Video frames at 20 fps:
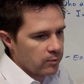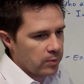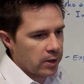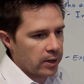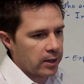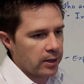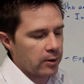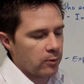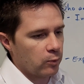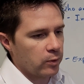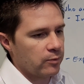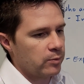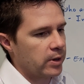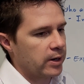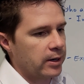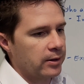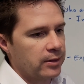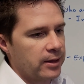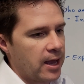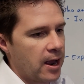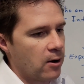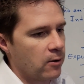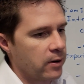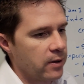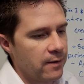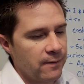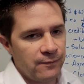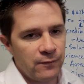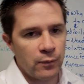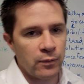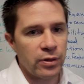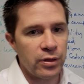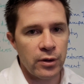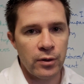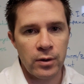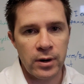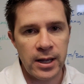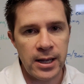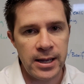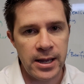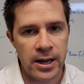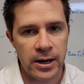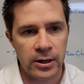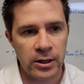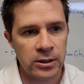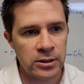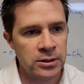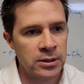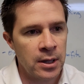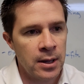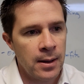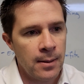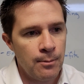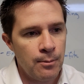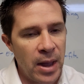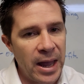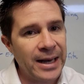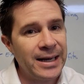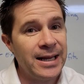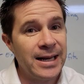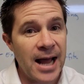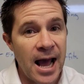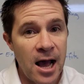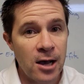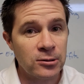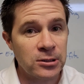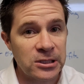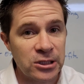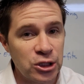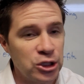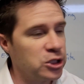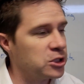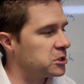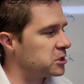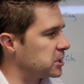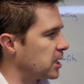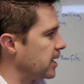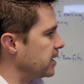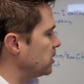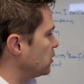been in the area for 30 years, painting houses just like